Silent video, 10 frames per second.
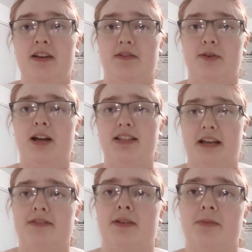If you guys
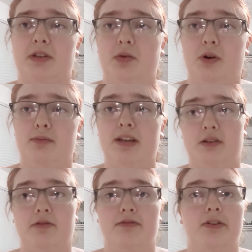have something you want me
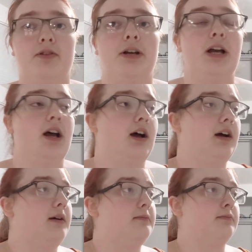to review,
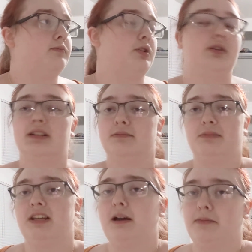you can
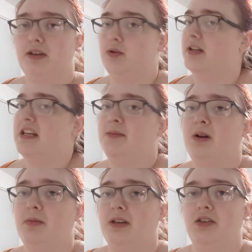DM me, you can
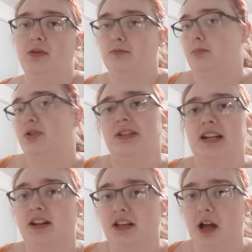email me, you can post it
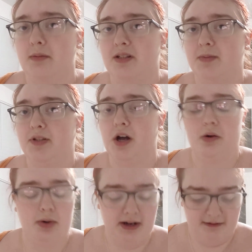down in the comments below
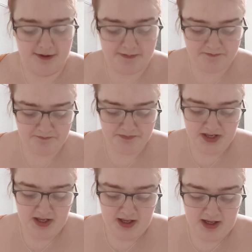or whatever.
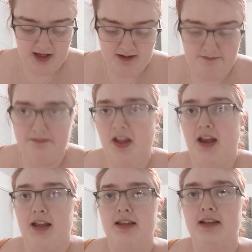And
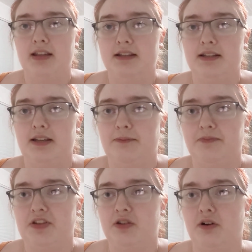I think that's it.
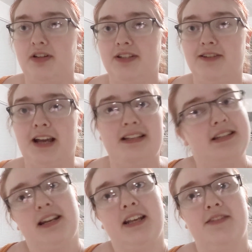So I'll see you guys
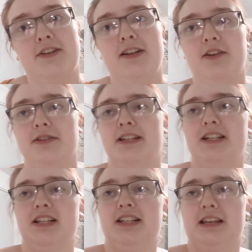in the next video. Stay
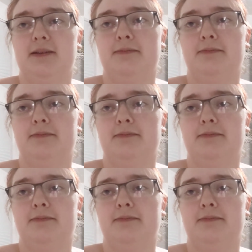cheesy.